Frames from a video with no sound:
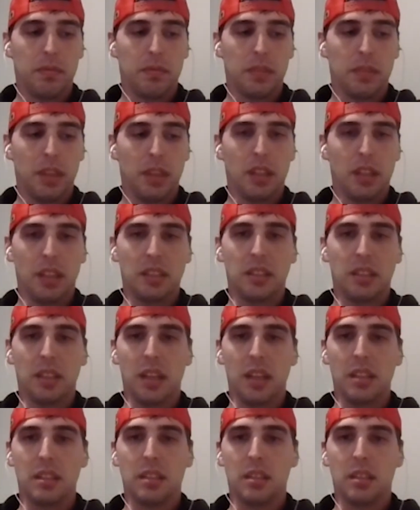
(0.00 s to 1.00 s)

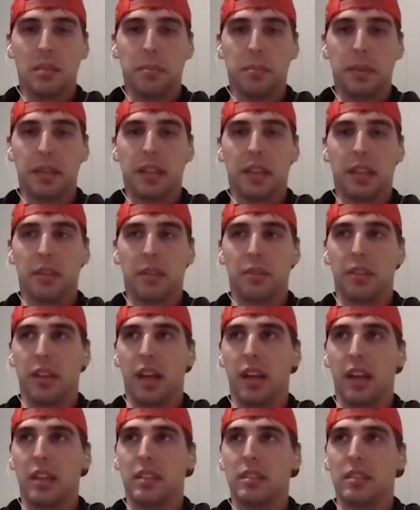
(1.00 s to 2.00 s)
that's a big thing with
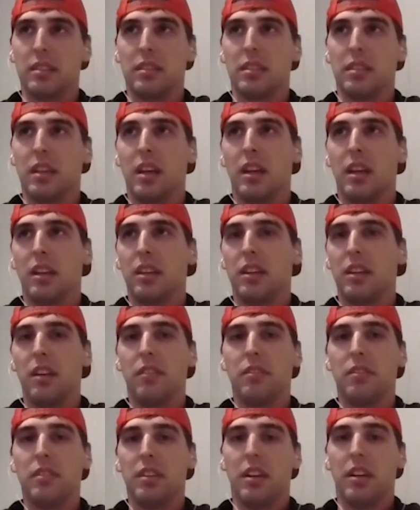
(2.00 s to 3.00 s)
that. You
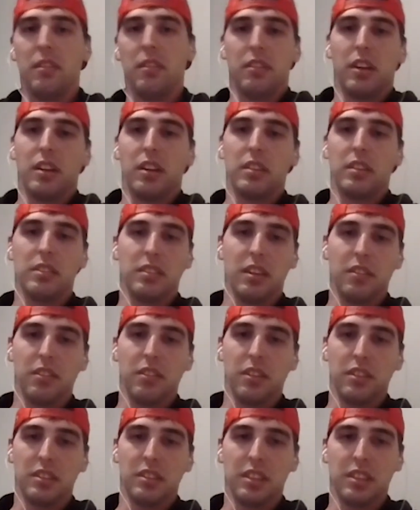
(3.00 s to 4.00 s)
never know. Never
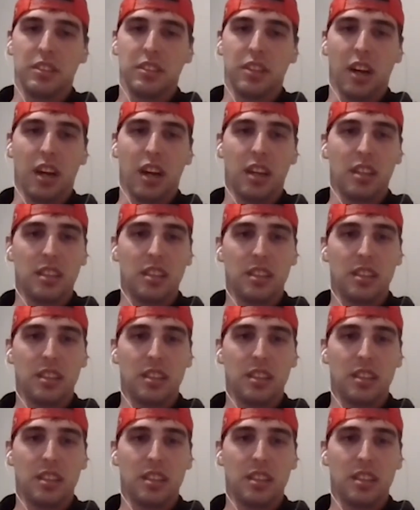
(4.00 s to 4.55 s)
know until you try.